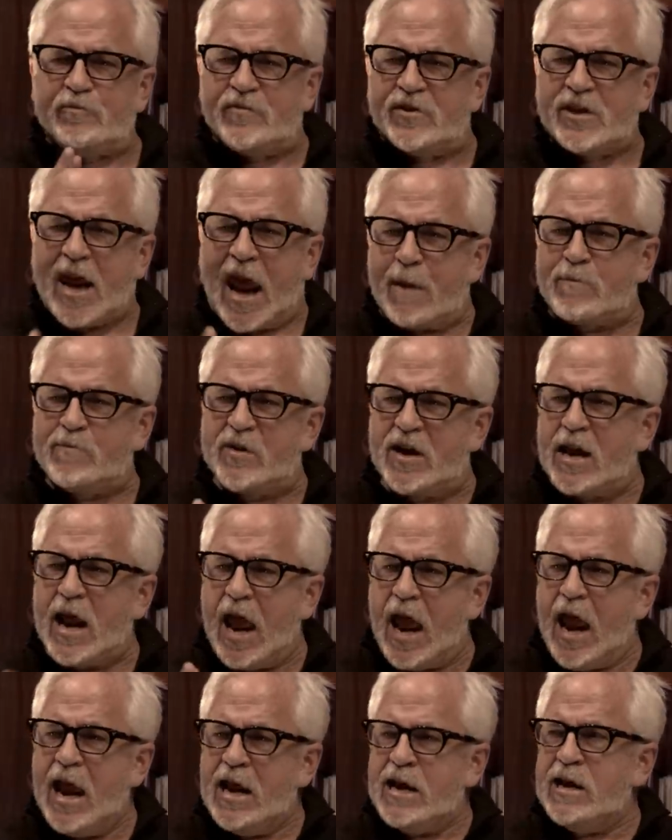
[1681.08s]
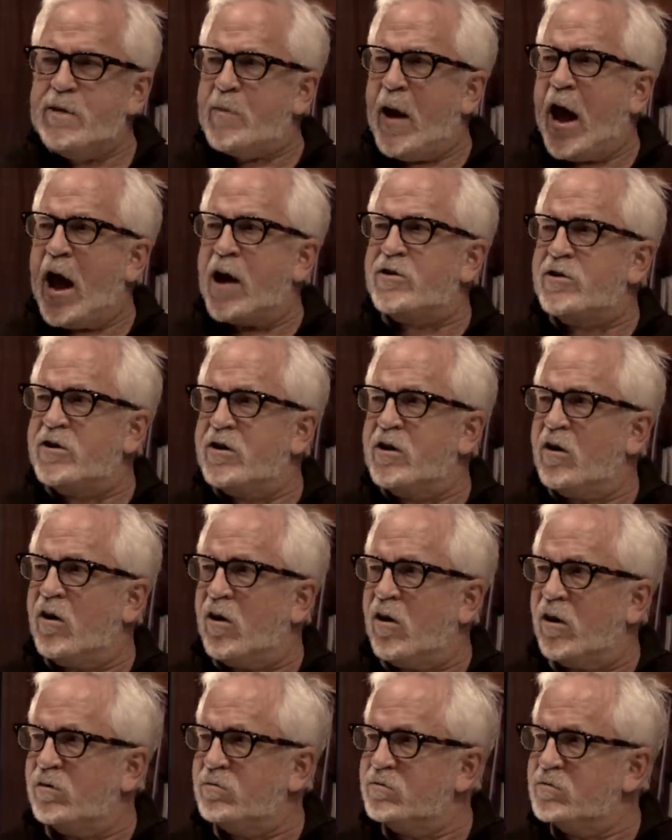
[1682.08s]
tap in any pattern at
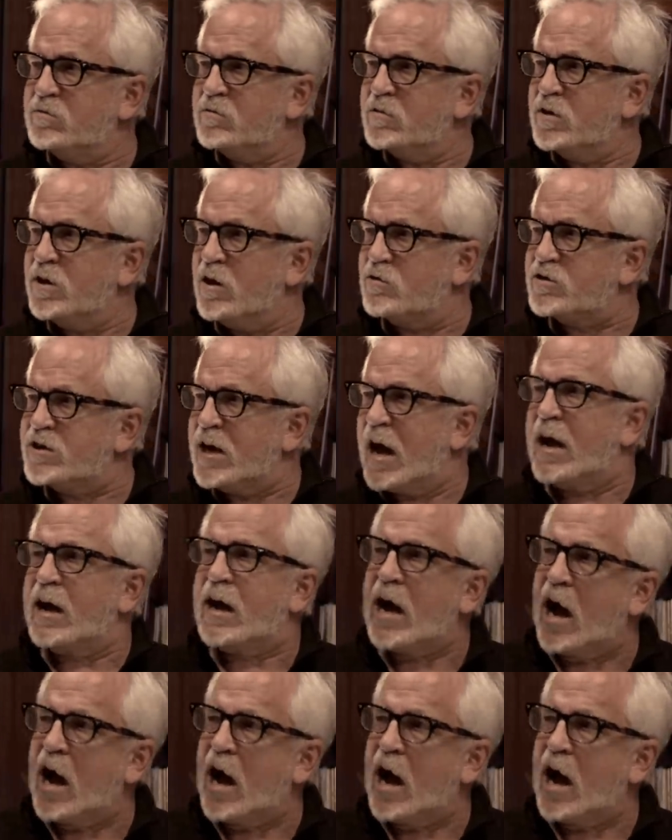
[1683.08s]
all. You know, say on a